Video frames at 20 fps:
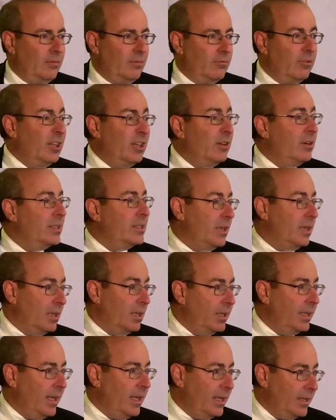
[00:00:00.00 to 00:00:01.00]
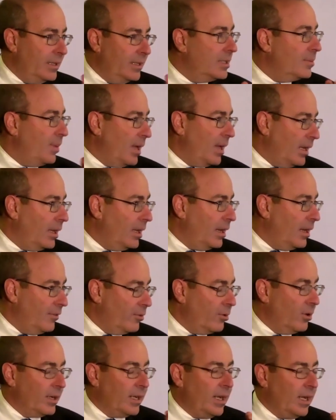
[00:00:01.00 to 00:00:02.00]
rear its ugly head despite a lot of
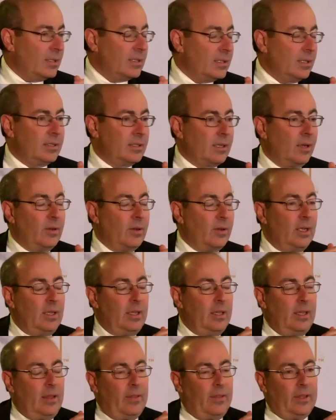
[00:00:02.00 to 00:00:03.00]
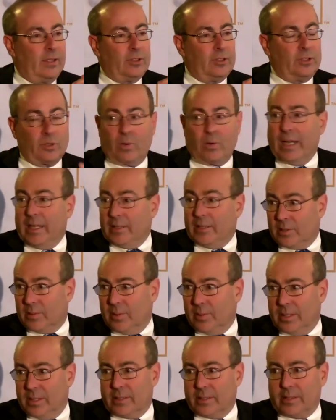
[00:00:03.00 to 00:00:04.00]
forecasts. And so the short answer
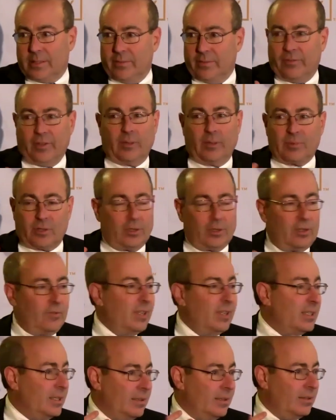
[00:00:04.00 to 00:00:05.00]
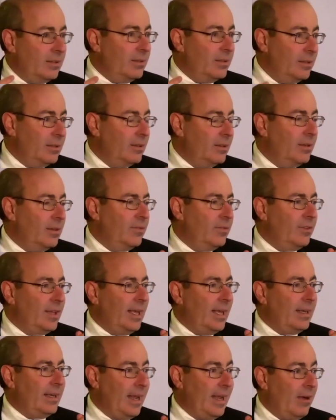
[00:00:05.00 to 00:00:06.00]
was the Phillips curve isn't
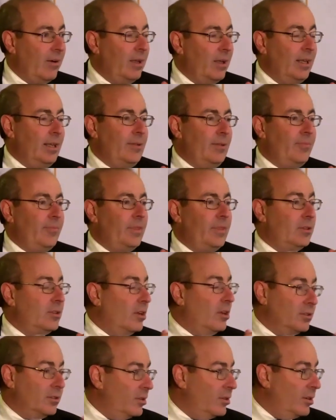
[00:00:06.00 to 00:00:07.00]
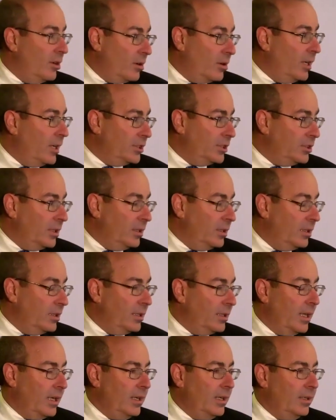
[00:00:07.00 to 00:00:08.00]
flat. Now, there's also no question
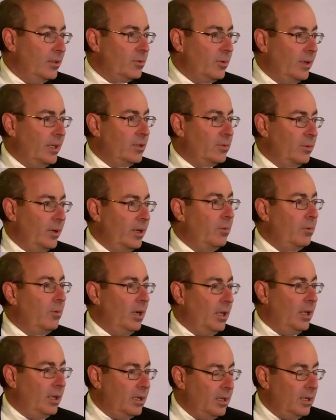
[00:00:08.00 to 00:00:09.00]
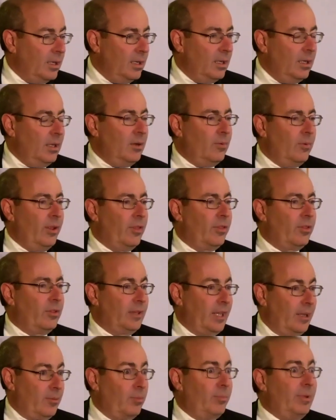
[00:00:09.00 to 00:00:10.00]
that in 2021, with
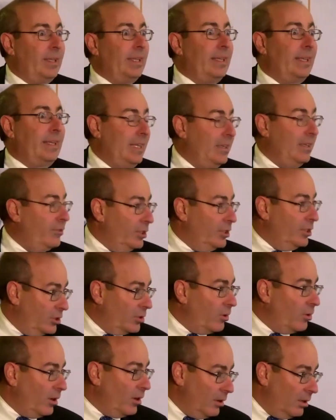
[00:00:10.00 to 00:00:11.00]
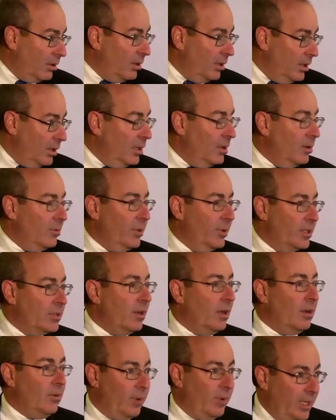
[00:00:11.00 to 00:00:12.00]
labor being even shorter, we
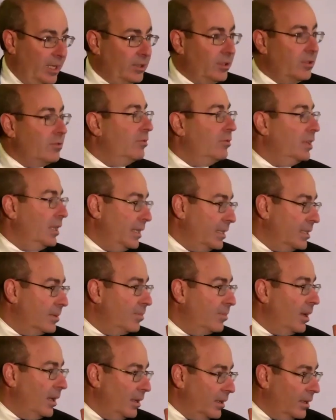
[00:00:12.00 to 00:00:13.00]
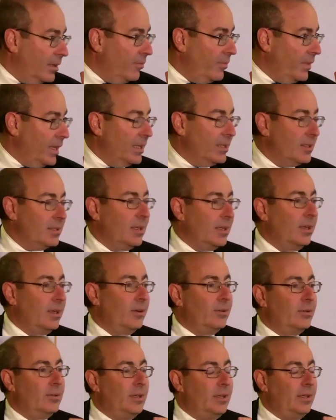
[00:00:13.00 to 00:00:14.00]
saw wages really spike. And
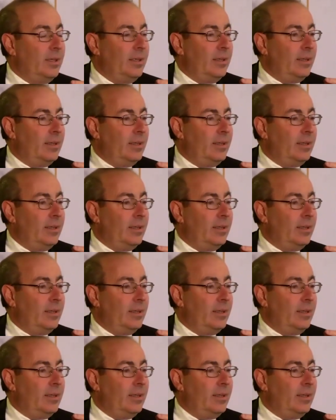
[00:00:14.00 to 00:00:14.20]
so